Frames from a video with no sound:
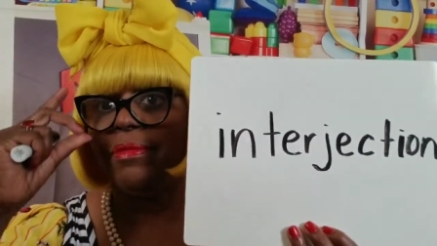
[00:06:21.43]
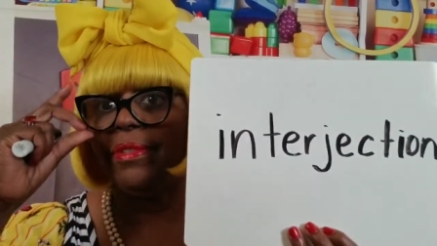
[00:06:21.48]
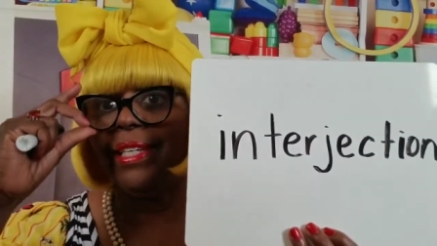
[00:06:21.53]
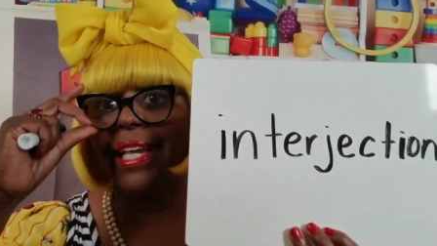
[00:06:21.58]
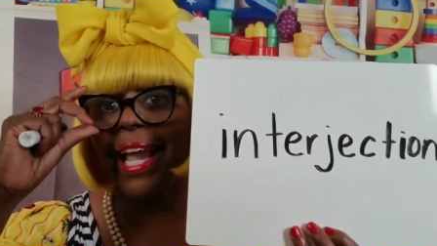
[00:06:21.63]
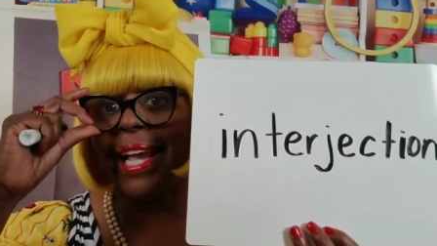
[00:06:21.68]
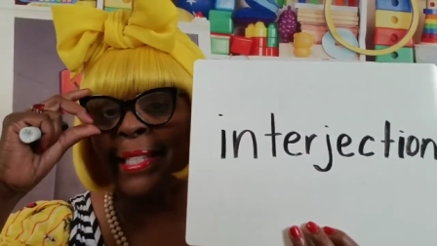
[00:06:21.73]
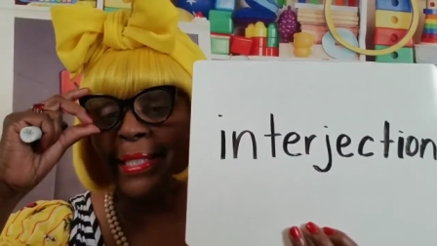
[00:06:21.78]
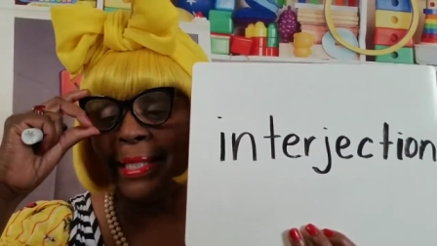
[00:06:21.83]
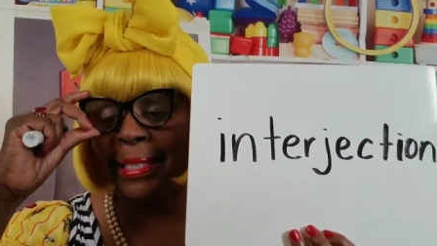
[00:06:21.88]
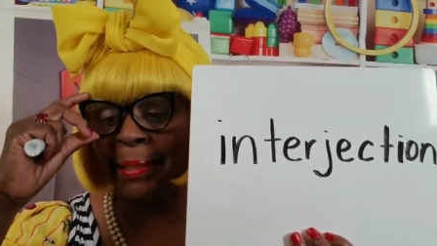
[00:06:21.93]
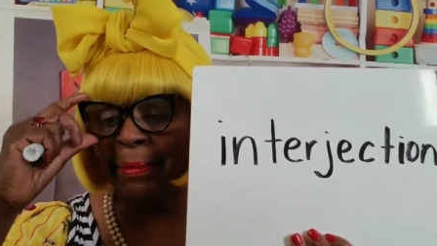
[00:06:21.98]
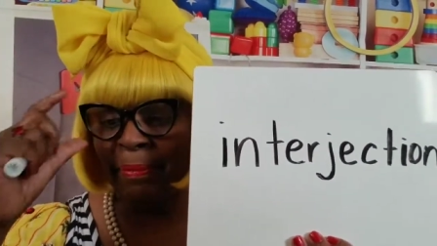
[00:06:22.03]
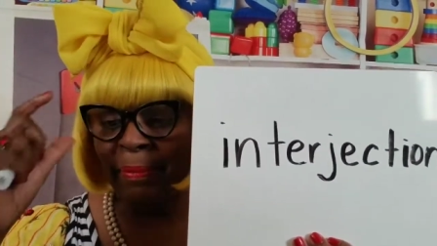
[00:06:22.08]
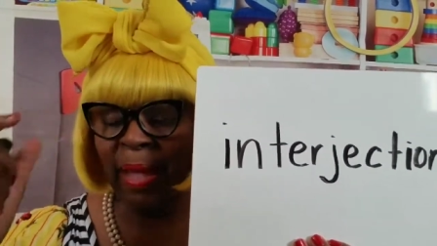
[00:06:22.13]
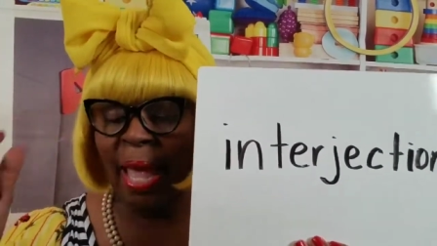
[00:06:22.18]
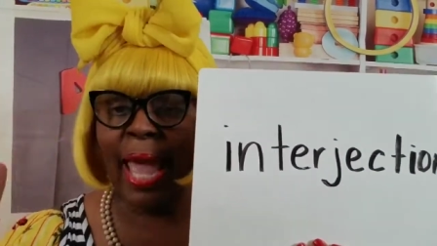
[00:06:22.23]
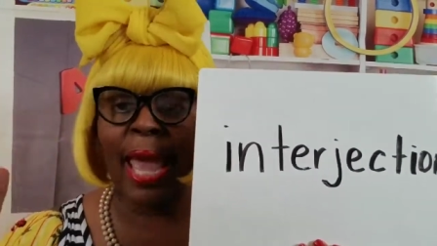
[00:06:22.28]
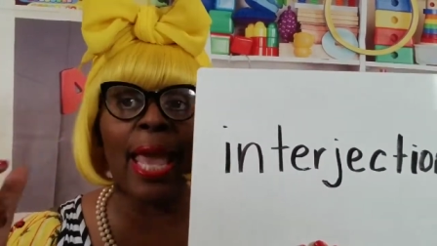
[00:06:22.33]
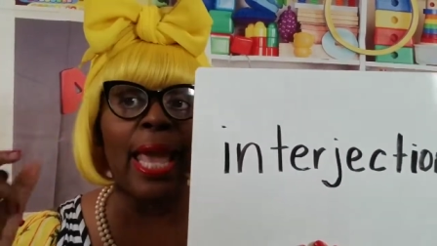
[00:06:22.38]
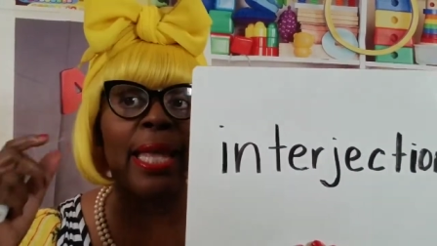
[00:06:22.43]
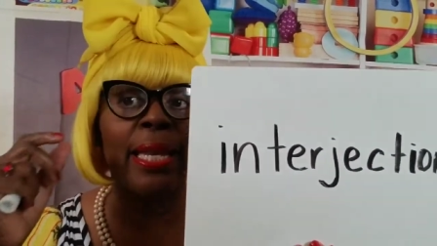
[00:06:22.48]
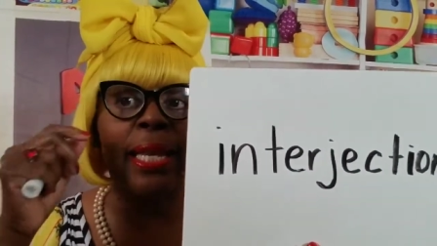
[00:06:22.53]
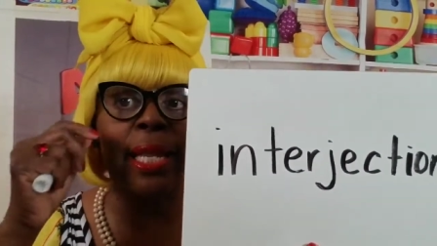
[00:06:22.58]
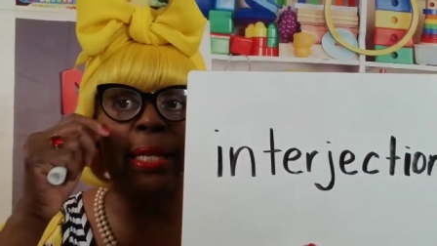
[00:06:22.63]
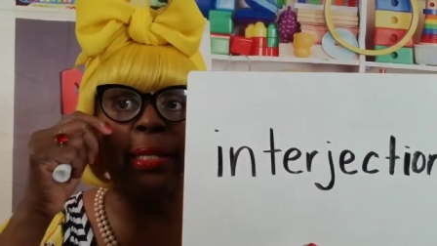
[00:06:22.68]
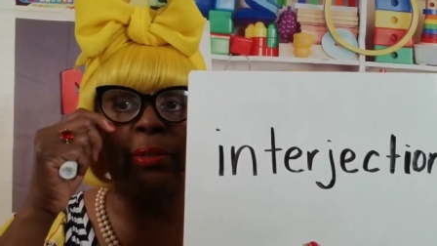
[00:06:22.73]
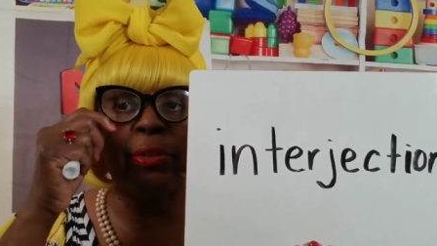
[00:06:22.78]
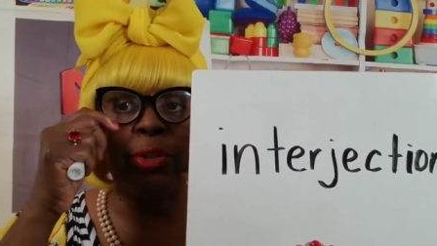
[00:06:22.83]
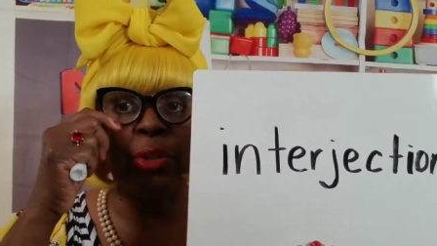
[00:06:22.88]
Yes and
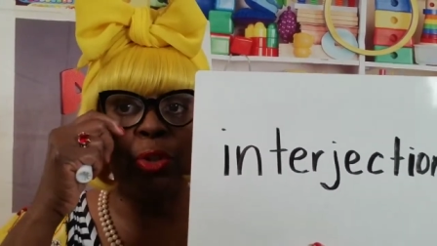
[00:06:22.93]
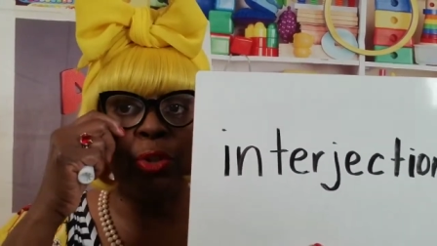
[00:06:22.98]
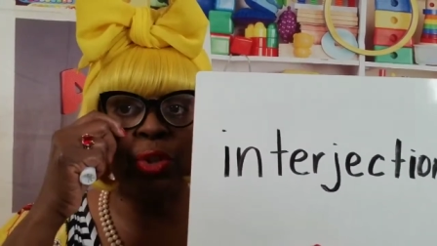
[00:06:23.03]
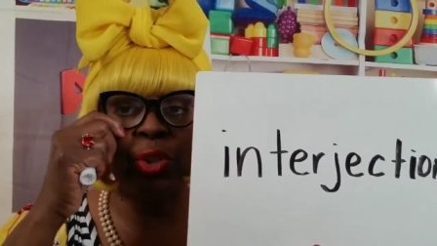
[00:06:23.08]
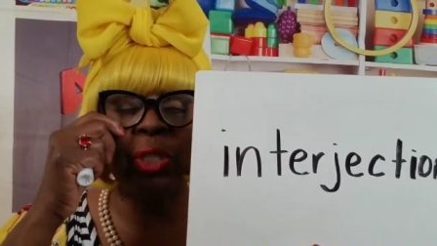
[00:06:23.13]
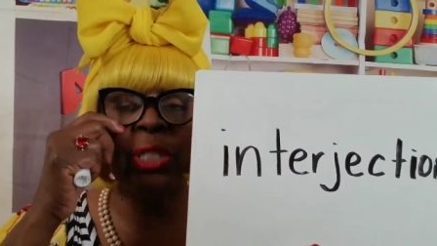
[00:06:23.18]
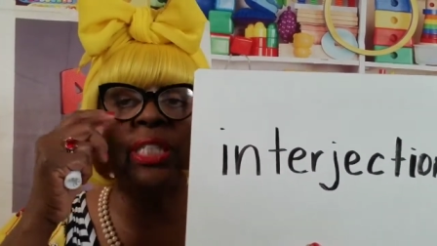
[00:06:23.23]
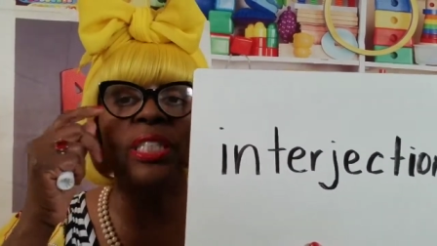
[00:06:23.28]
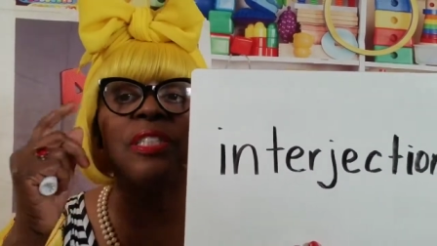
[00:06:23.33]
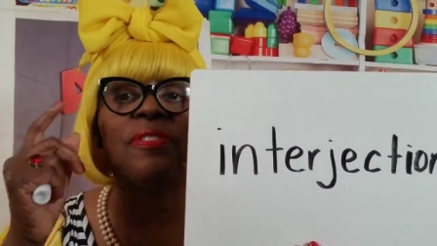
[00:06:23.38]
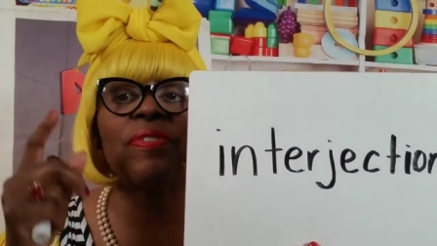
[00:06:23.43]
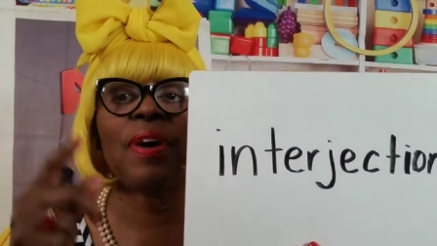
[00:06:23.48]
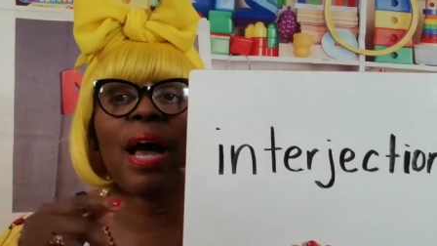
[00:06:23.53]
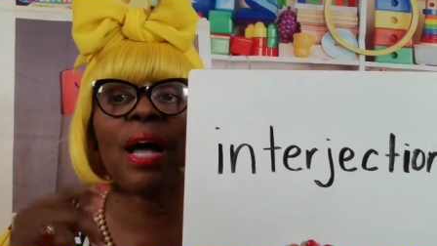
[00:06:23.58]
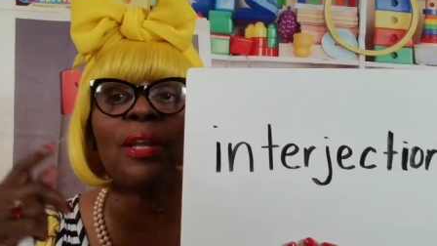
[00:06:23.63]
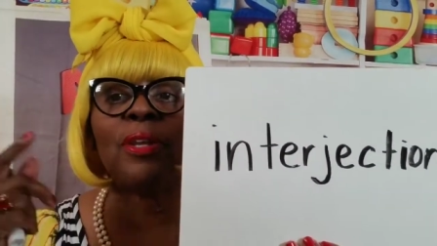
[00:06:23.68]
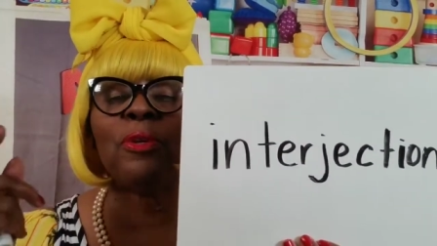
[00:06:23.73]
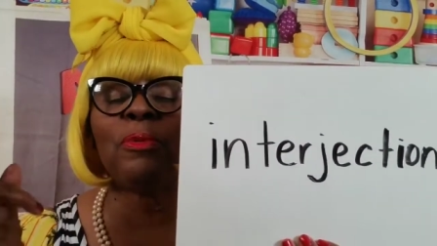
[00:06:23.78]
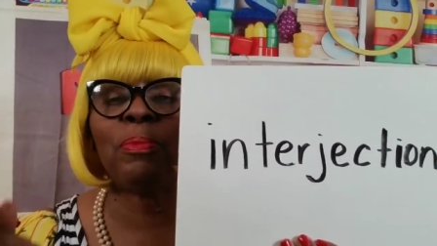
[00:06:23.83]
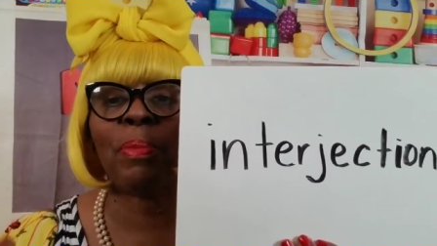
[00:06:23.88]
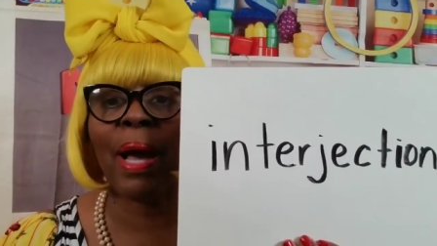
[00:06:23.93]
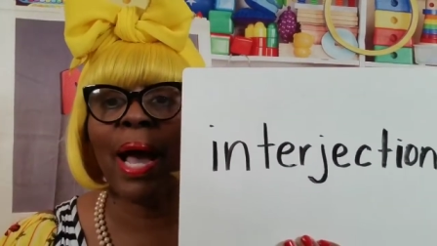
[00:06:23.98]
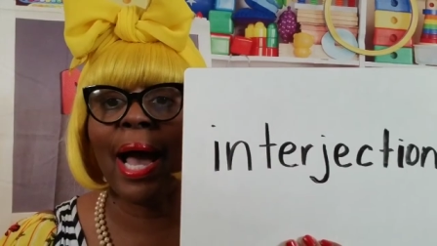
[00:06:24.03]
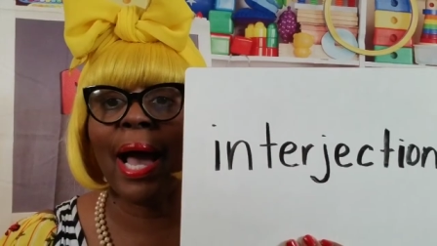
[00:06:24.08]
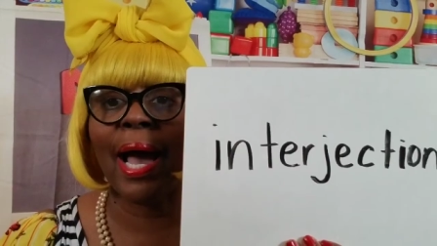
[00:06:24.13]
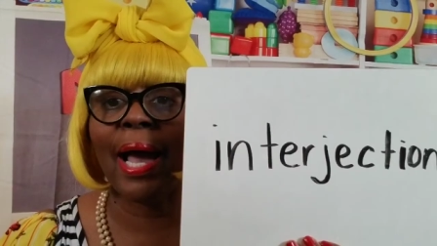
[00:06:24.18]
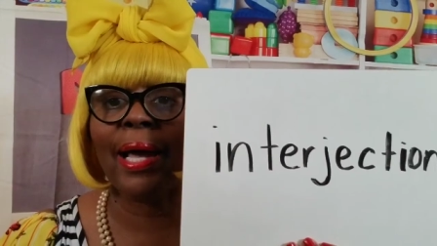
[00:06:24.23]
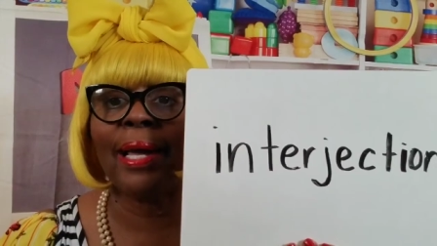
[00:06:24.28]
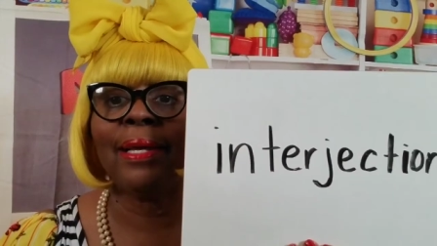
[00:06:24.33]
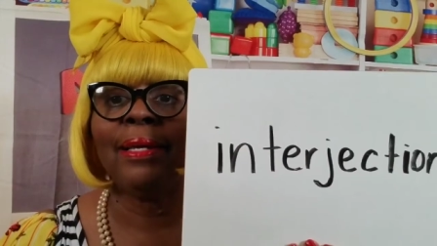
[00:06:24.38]
it usually is followed
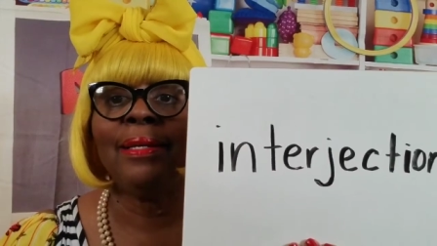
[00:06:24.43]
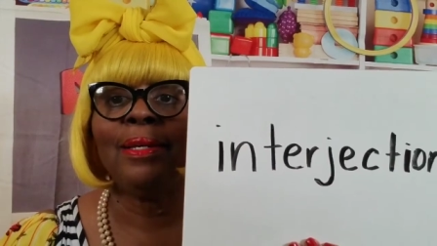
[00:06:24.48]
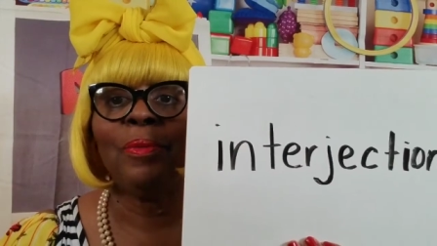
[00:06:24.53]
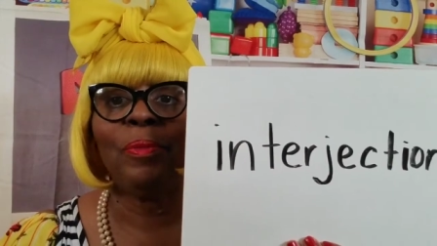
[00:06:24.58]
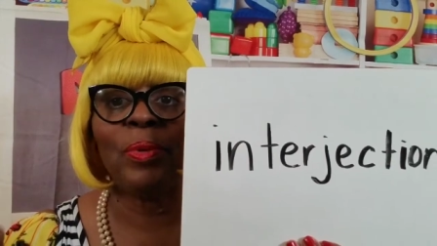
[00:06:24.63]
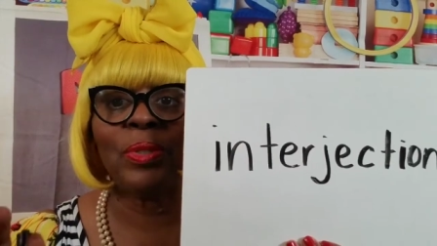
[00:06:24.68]
by